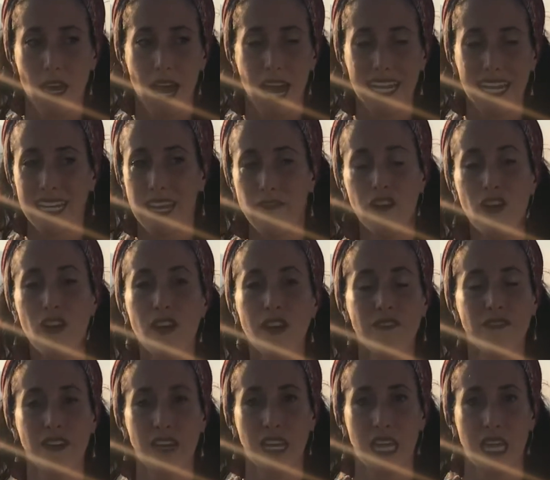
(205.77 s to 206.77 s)
I never heard
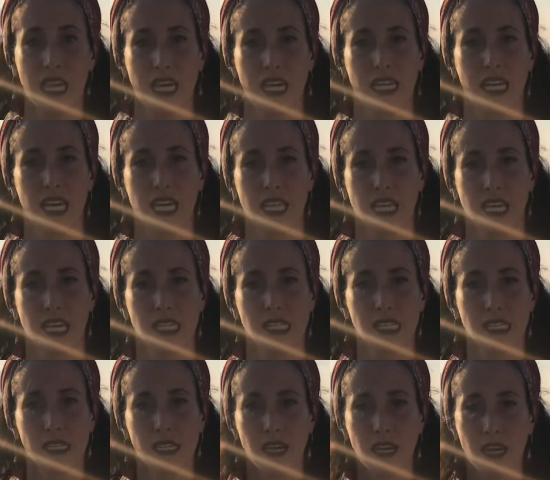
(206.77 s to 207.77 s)
of anything like
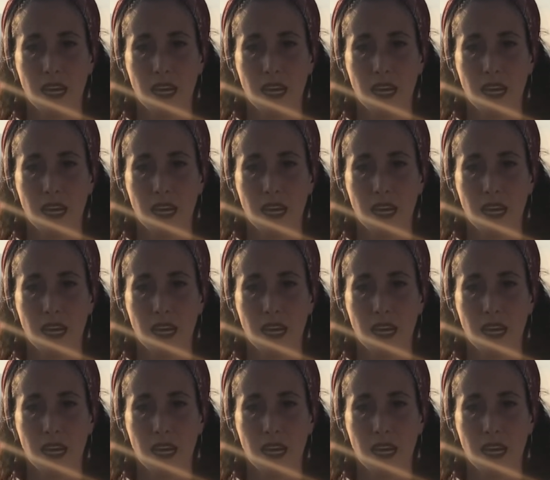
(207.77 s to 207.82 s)
this.